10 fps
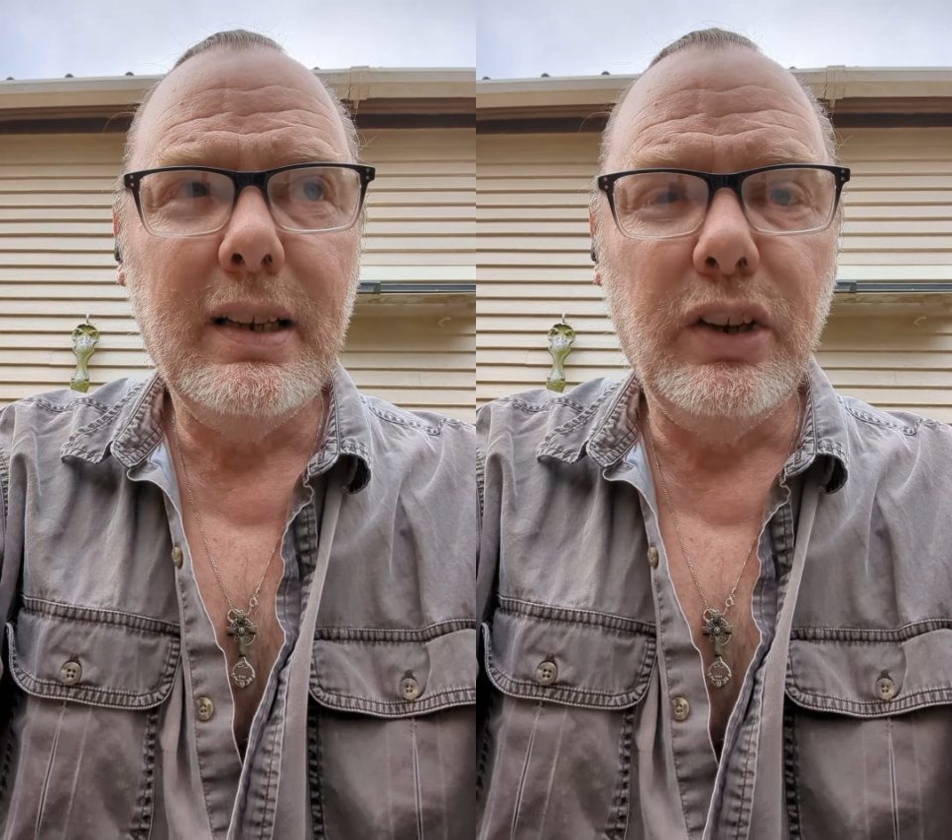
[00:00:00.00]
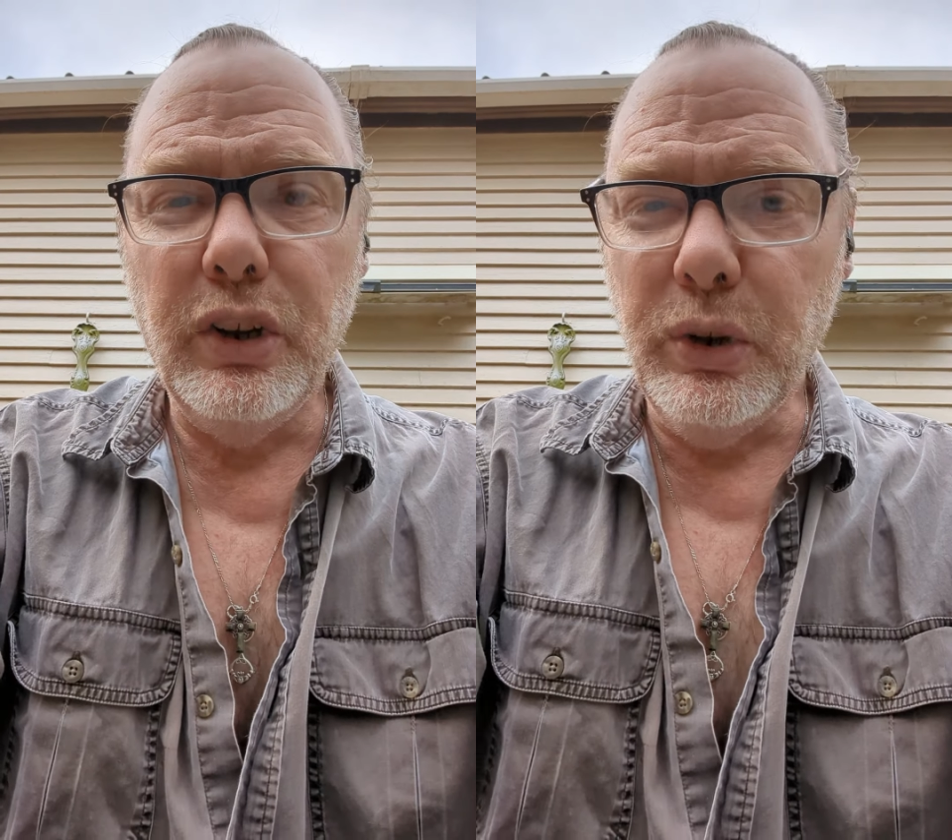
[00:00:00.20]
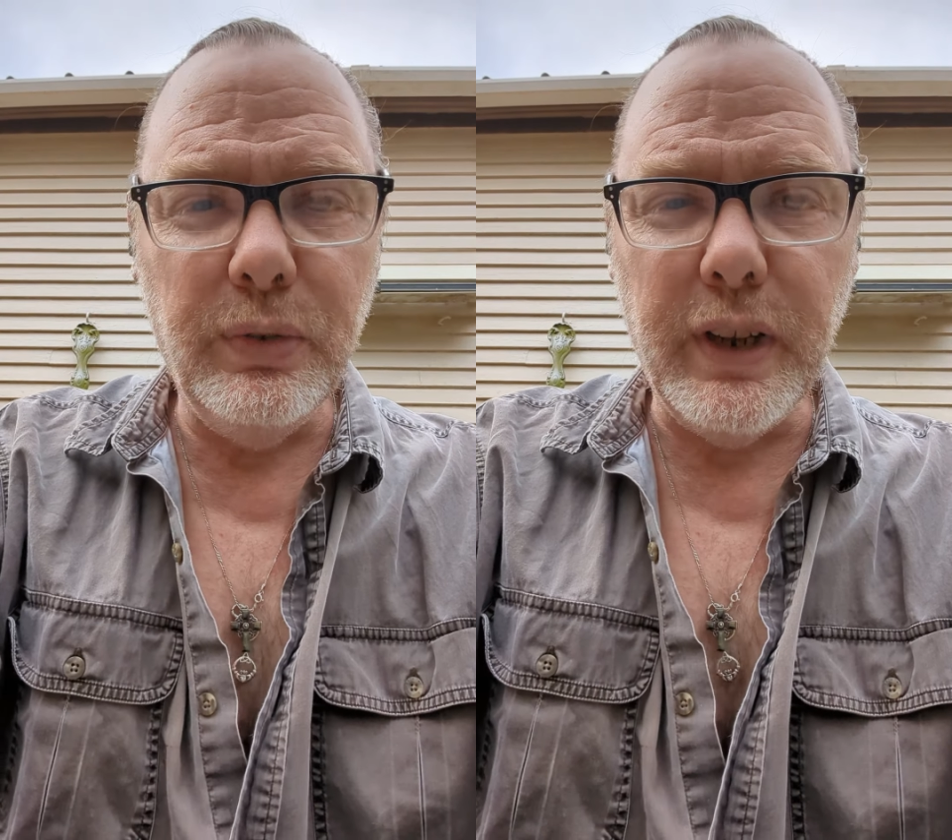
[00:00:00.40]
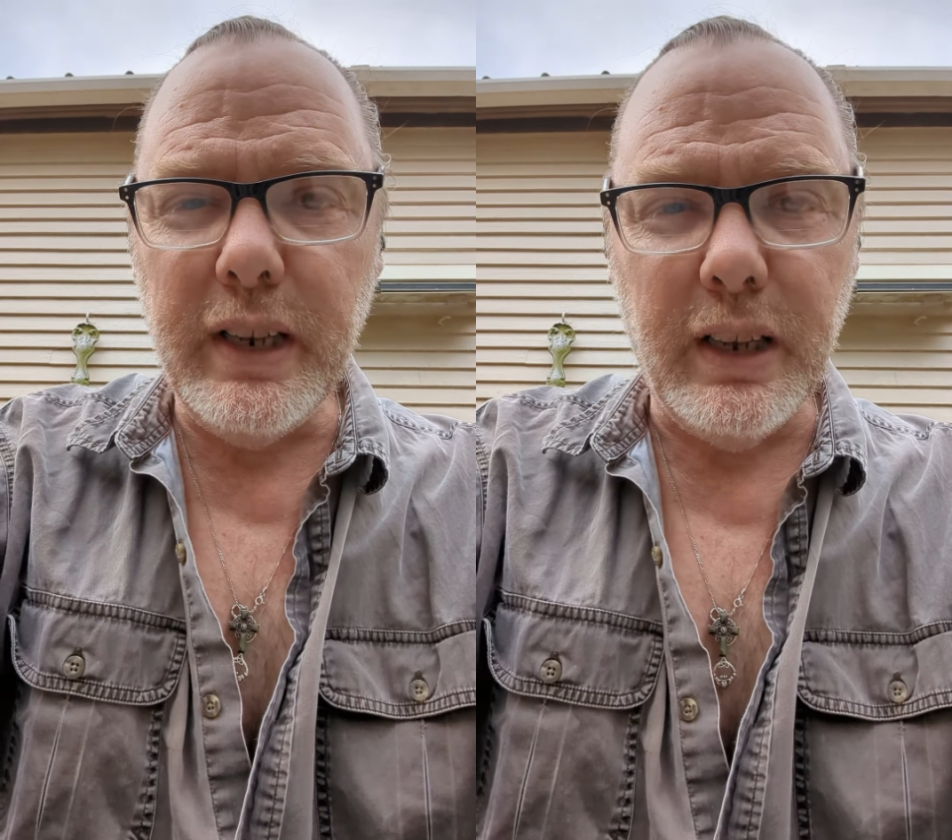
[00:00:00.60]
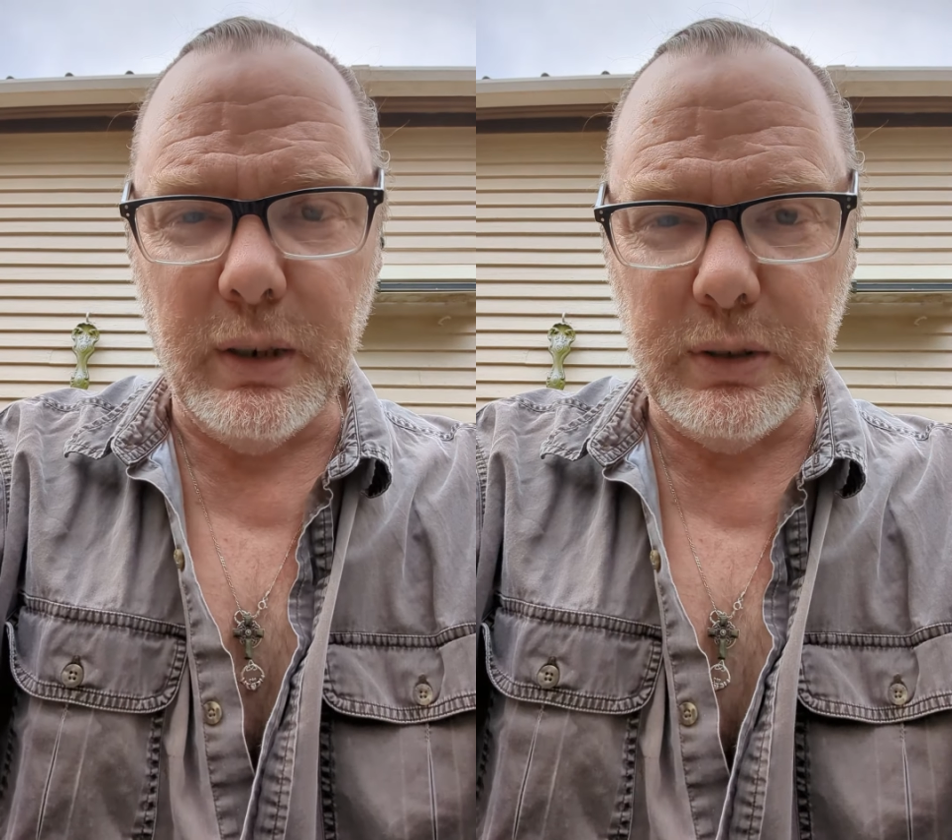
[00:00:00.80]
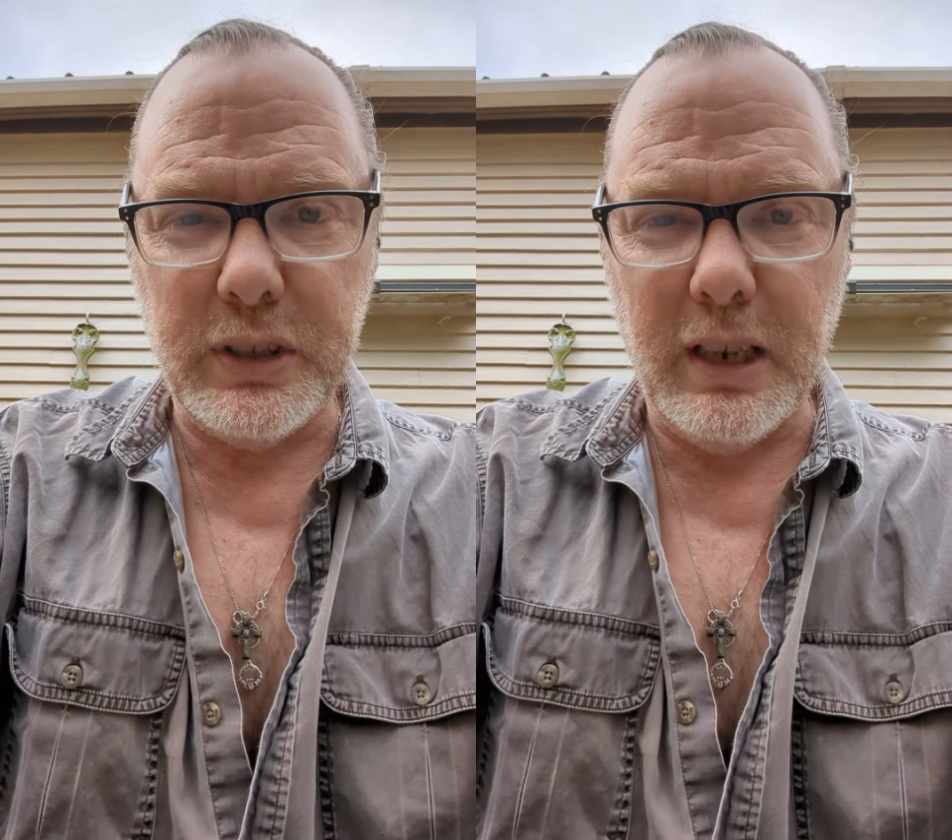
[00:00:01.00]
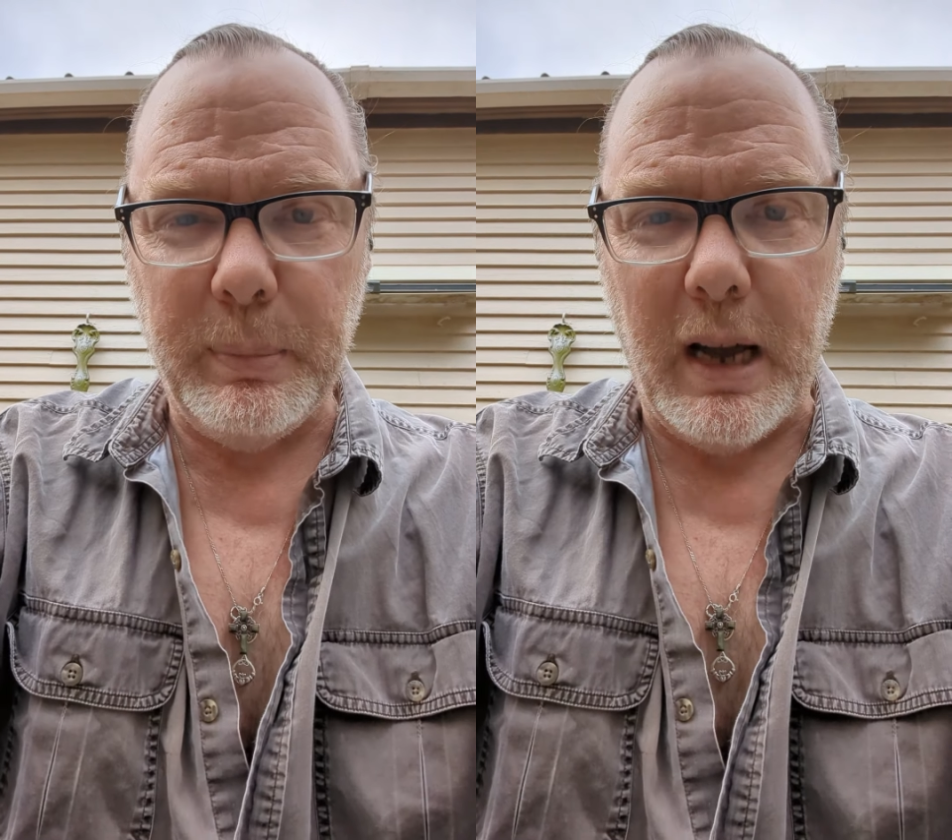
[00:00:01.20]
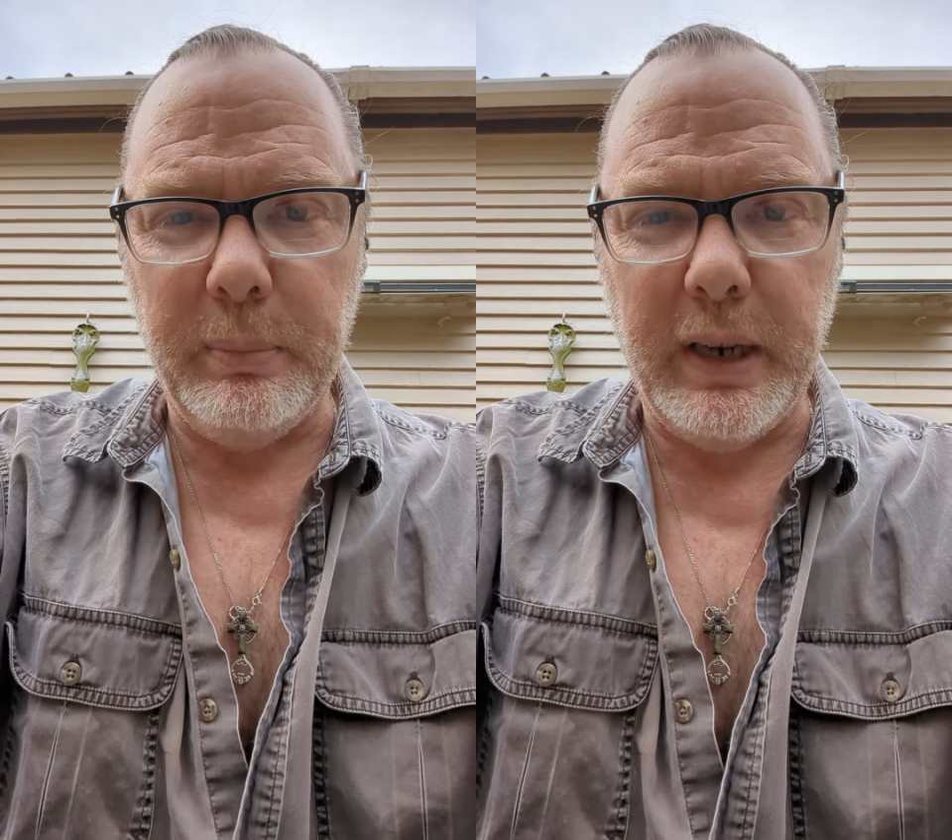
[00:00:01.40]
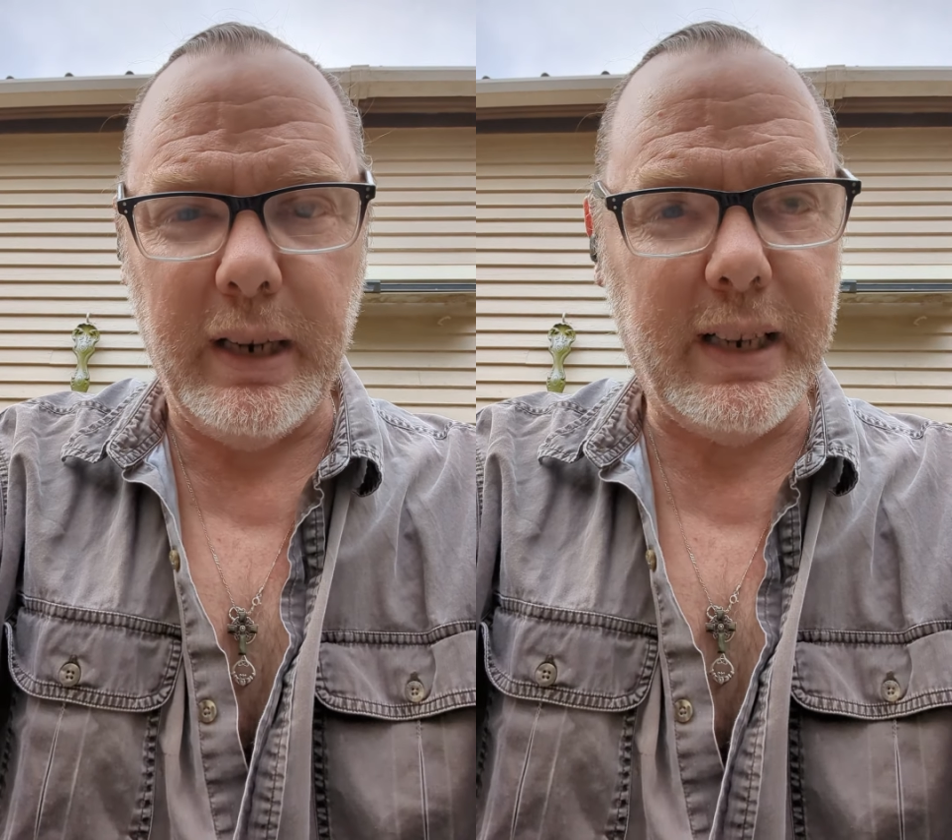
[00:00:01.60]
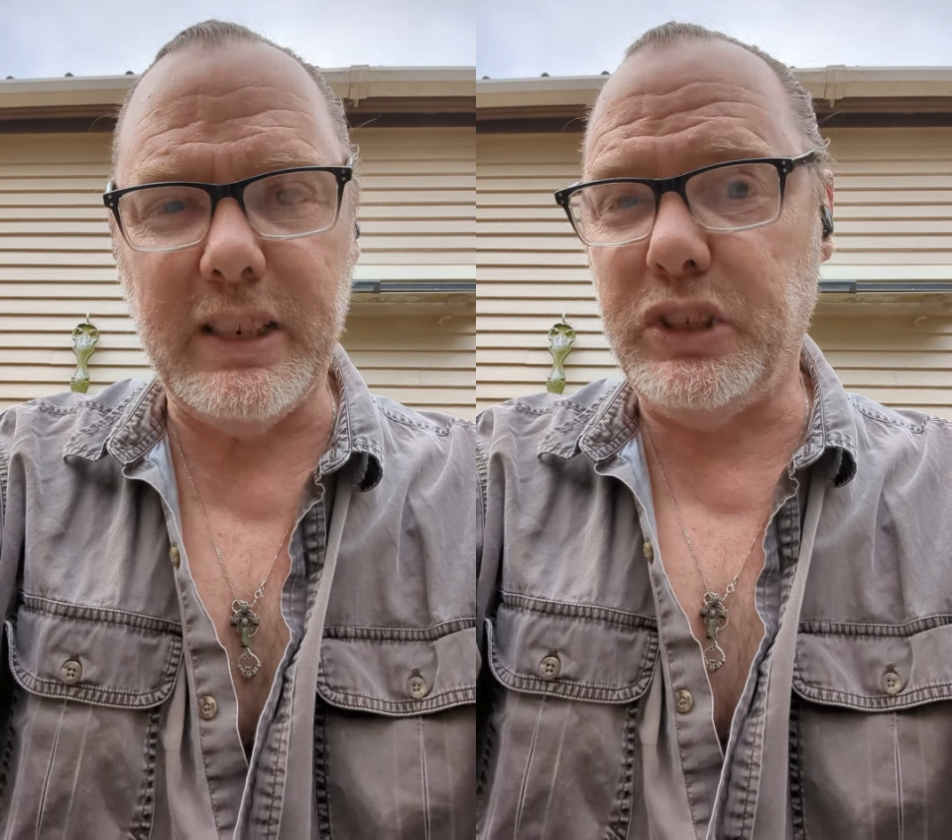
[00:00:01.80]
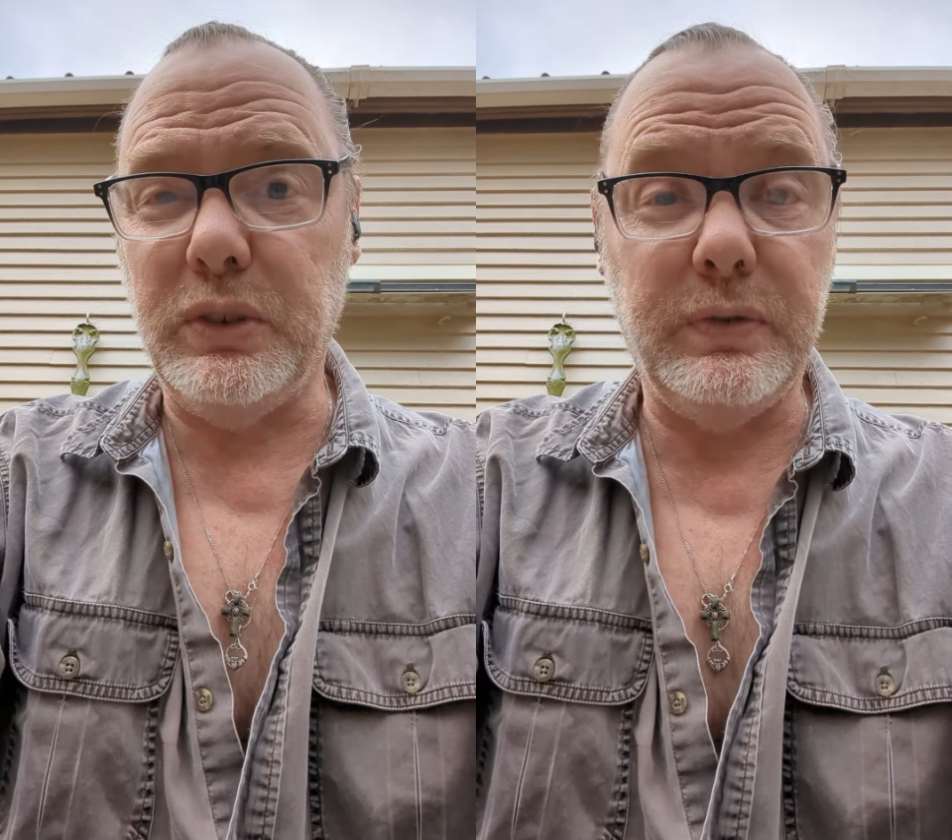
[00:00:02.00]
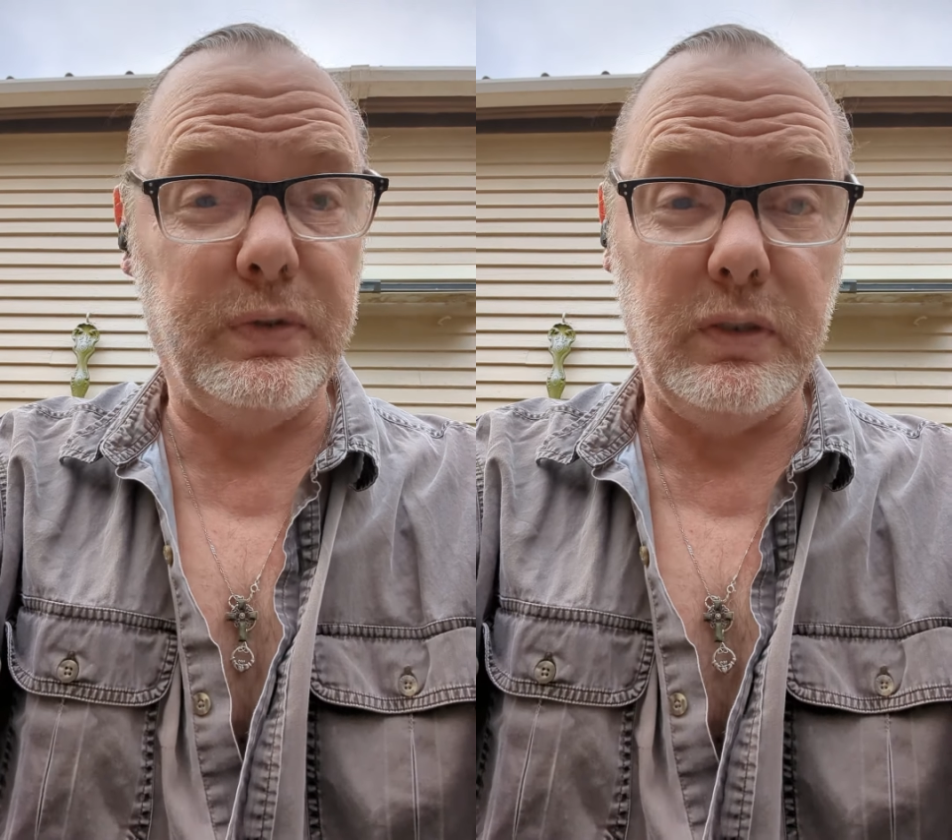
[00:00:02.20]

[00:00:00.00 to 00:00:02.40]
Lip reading: new videos about me, because you've,